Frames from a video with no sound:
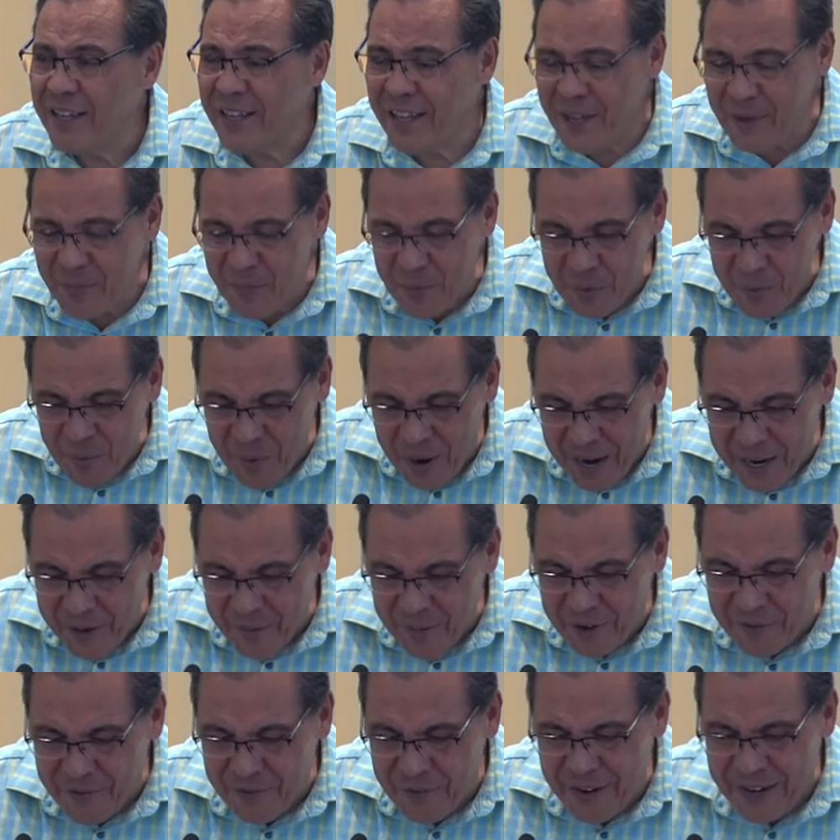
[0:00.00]
Keep in
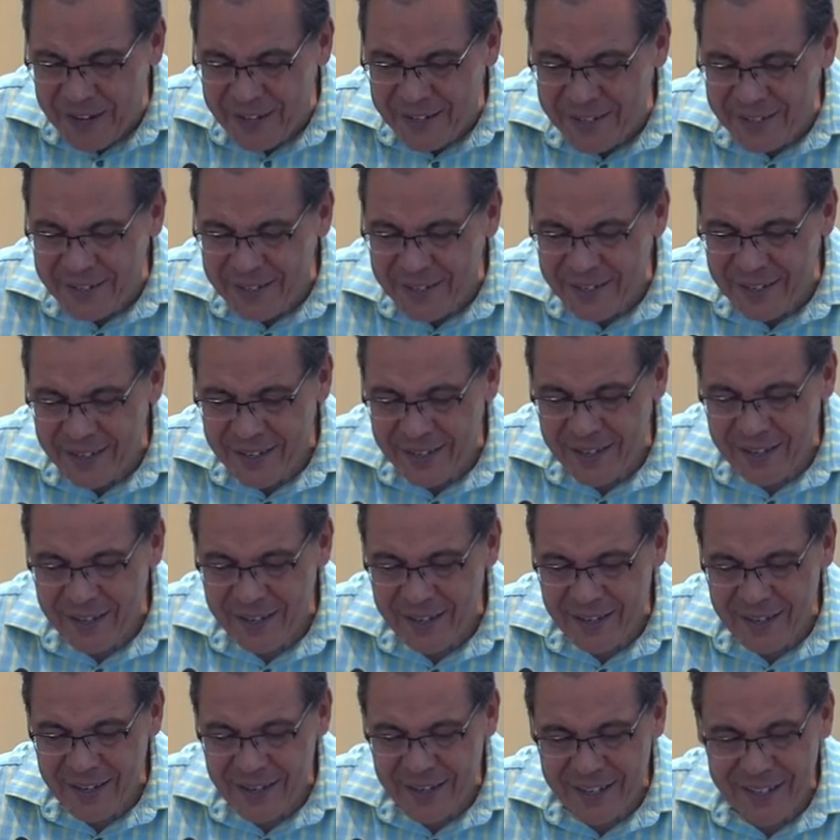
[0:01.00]
mind, my friends,
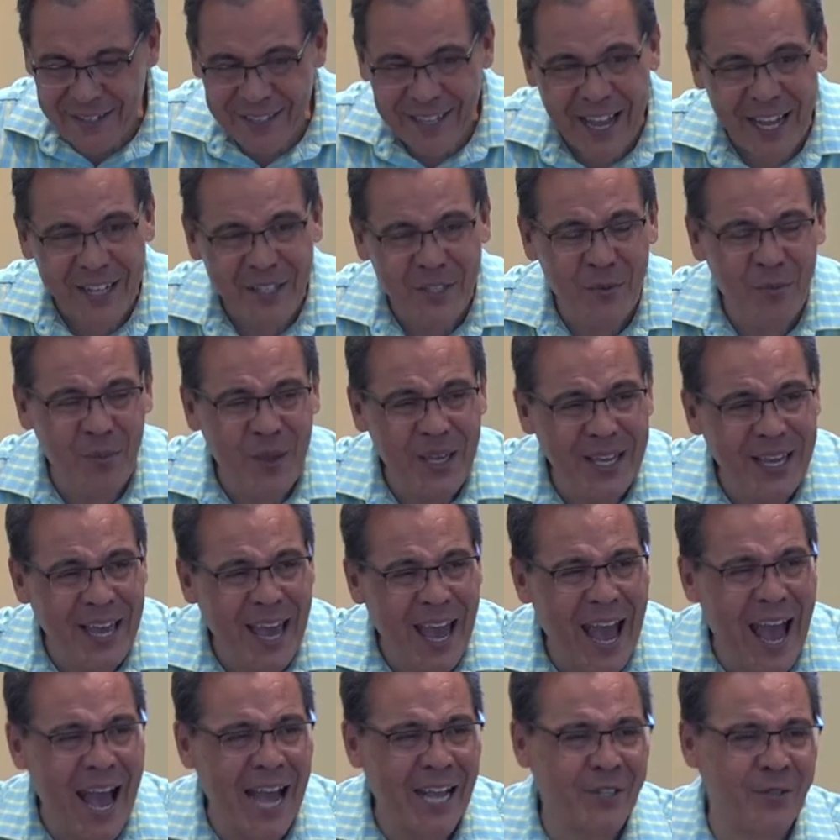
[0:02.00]
not to be
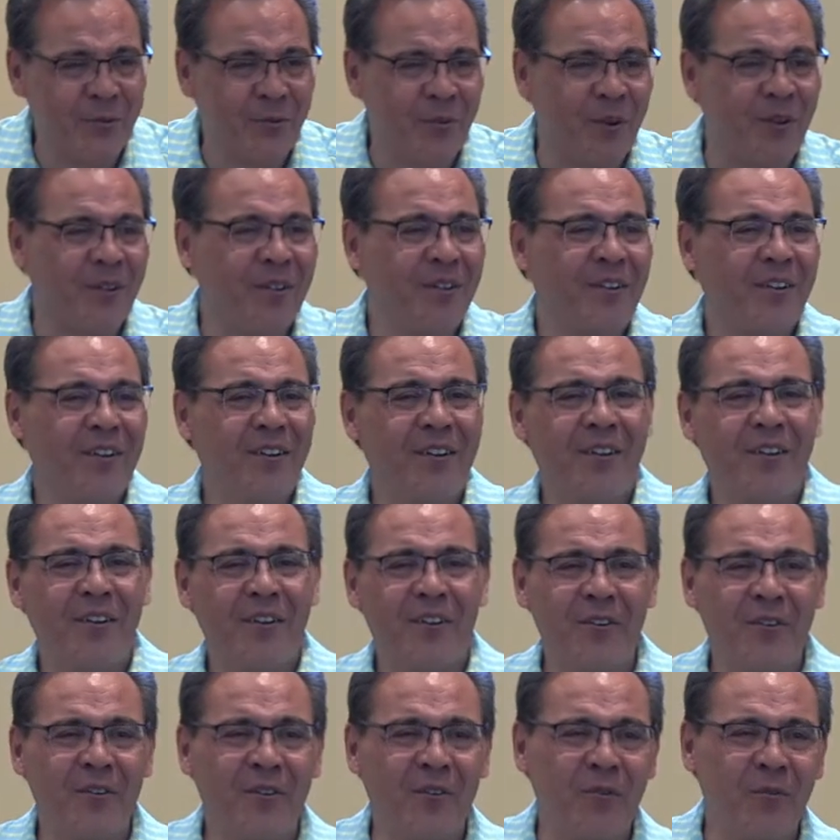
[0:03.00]
casual
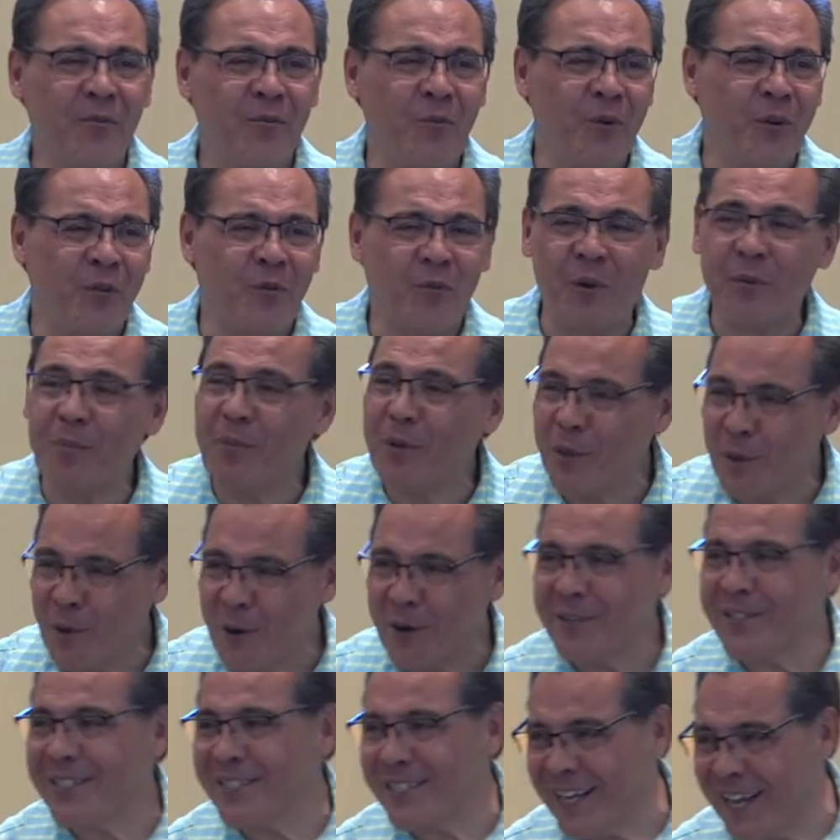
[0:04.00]
with what
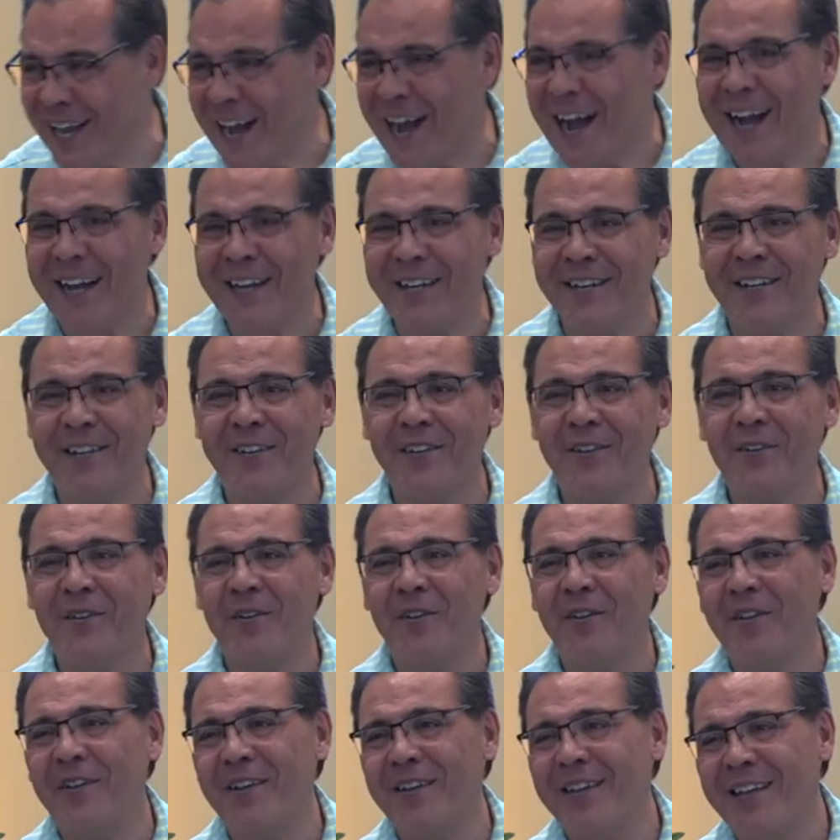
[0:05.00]
belongs to God.
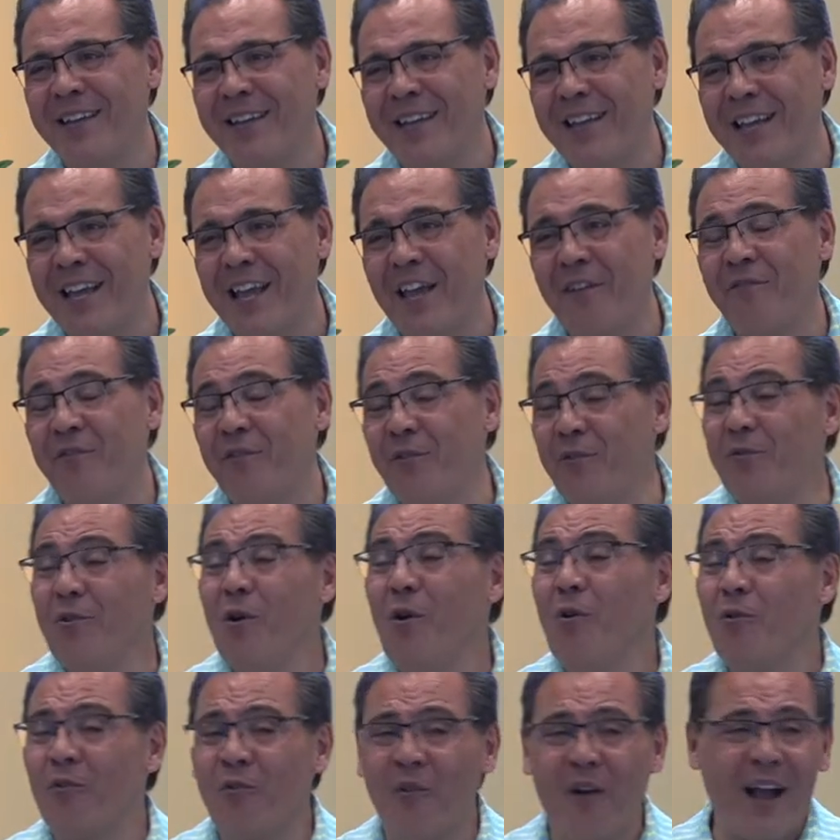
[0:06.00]
If you
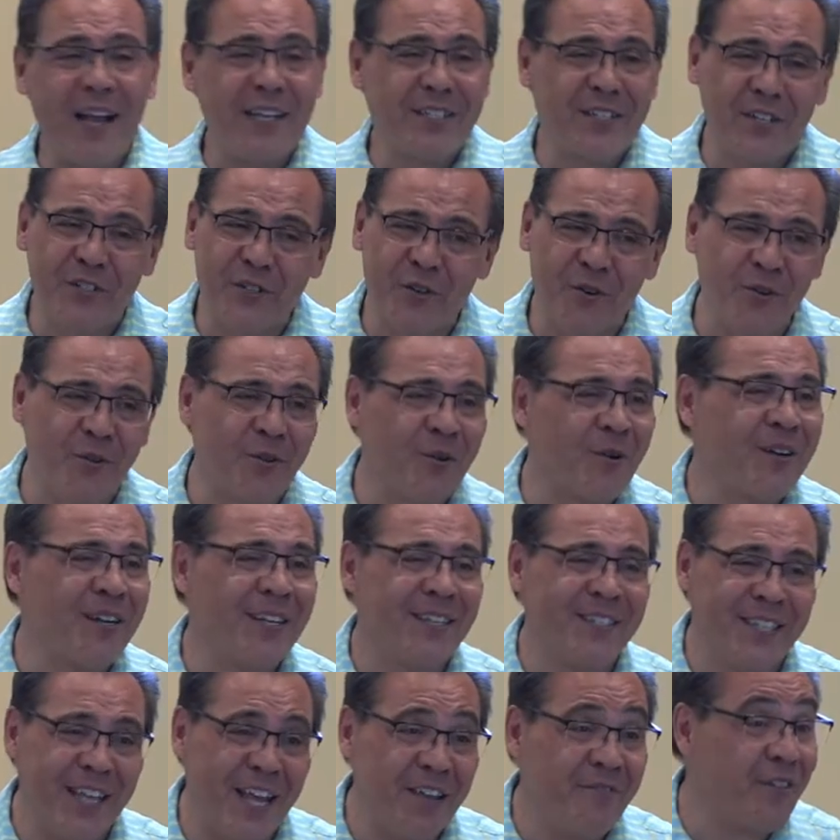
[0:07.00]
know Christ as your Lord
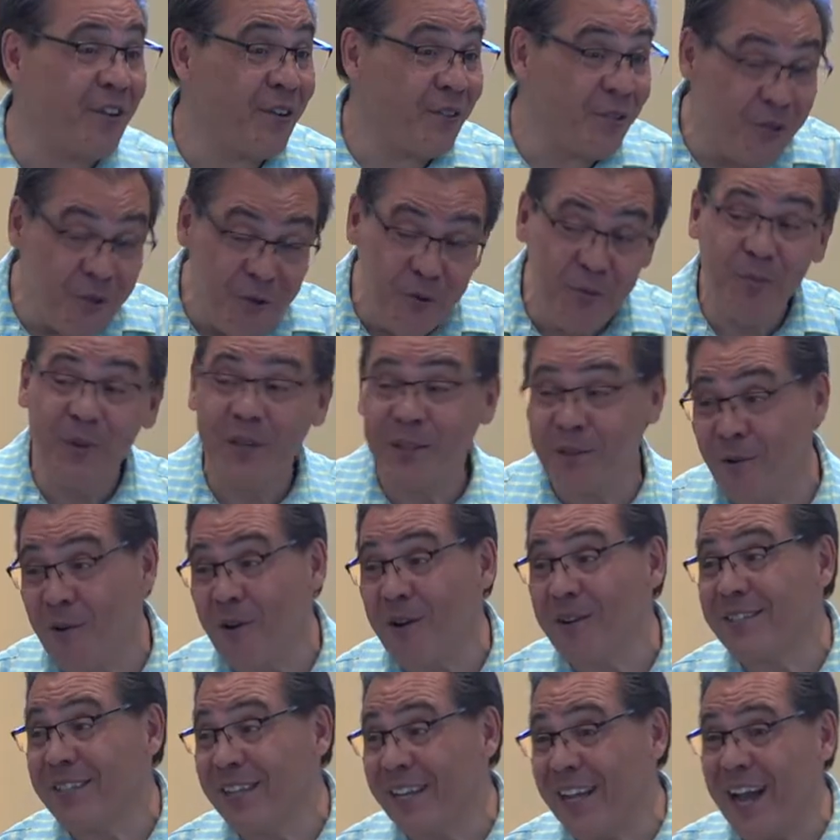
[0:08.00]
and Savior, you
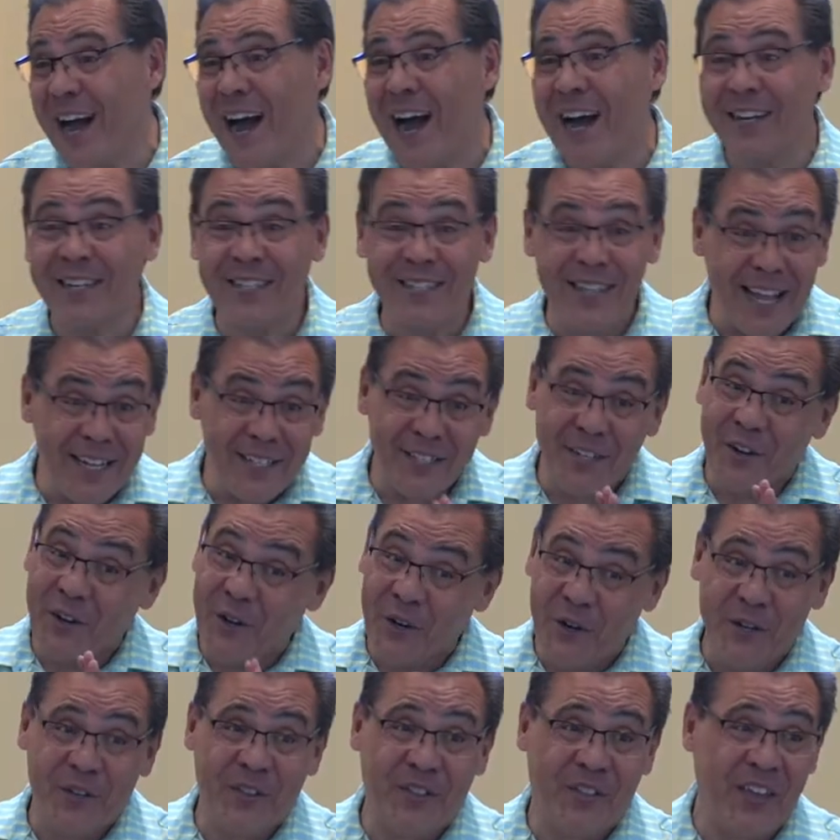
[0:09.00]
belong to God, and that's a
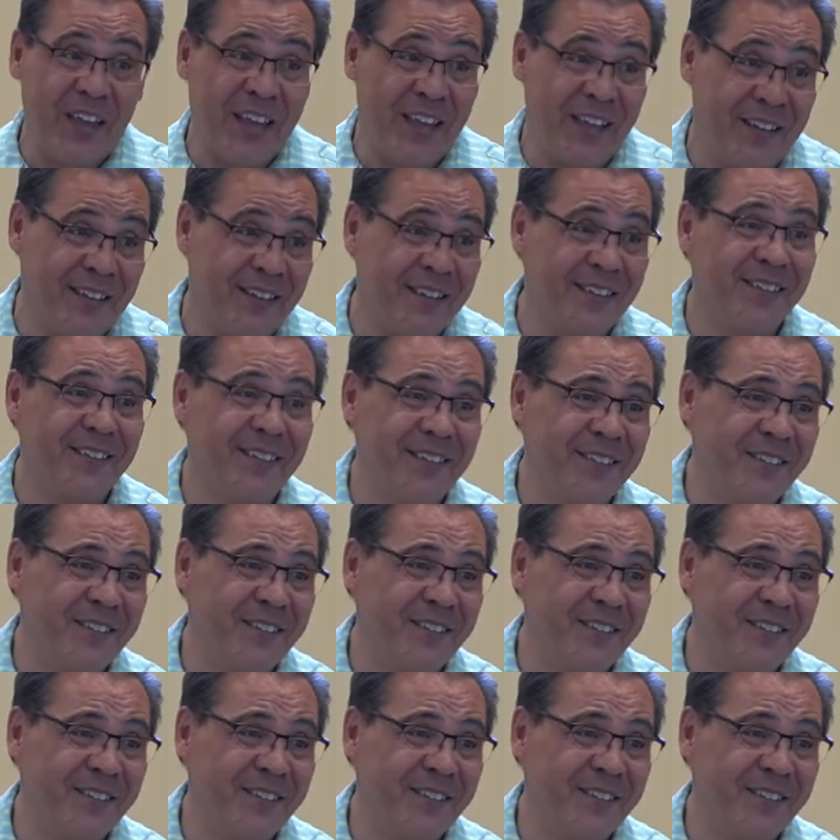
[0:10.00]
good thing.